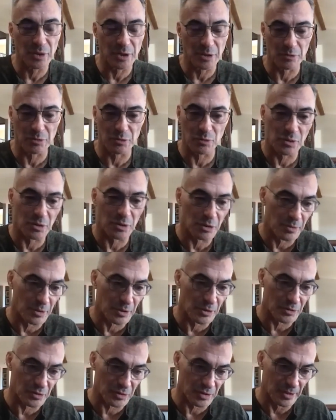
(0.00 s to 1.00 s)
and it was one of the
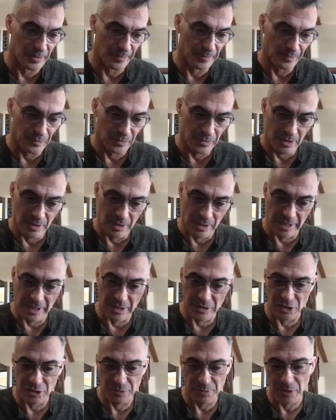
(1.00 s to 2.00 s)
most, I
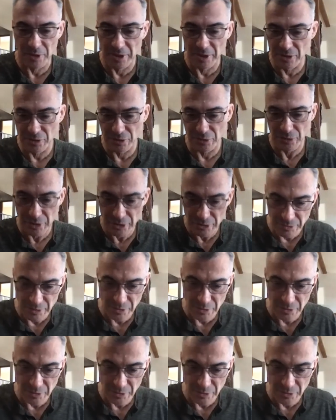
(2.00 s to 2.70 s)
guess, experiential things.